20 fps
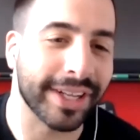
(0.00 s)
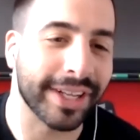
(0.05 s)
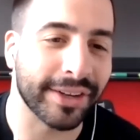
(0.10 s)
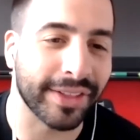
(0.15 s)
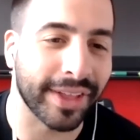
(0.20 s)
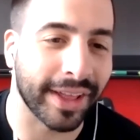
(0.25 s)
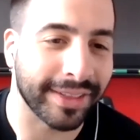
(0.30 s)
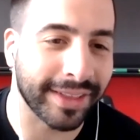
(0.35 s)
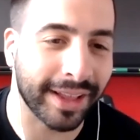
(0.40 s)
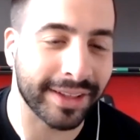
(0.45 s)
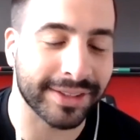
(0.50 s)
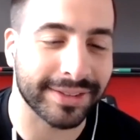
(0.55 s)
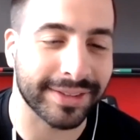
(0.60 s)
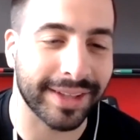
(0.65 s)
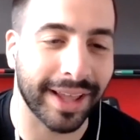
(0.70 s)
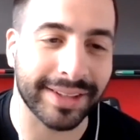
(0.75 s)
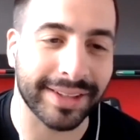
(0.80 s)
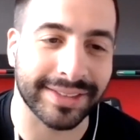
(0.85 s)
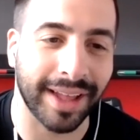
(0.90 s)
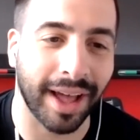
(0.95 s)
to hear that.
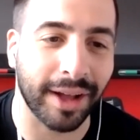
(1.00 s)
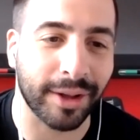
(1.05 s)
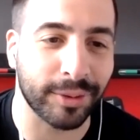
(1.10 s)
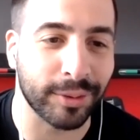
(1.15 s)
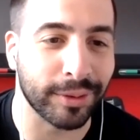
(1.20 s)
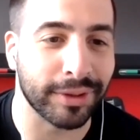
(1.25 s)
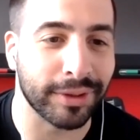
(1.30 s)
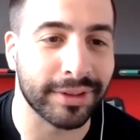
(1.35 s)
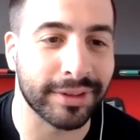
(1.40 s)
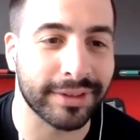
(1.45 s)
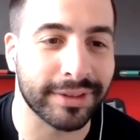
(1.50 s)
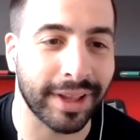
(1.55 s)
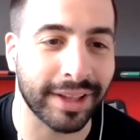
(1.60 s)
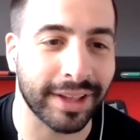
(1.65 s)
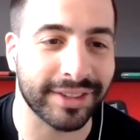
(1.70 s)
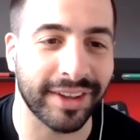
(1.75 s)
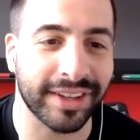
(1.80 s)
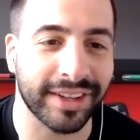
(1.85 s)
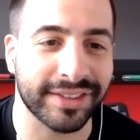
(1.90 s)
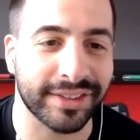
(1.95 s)
That's not cool.
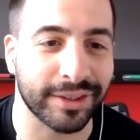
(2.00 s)
That's less.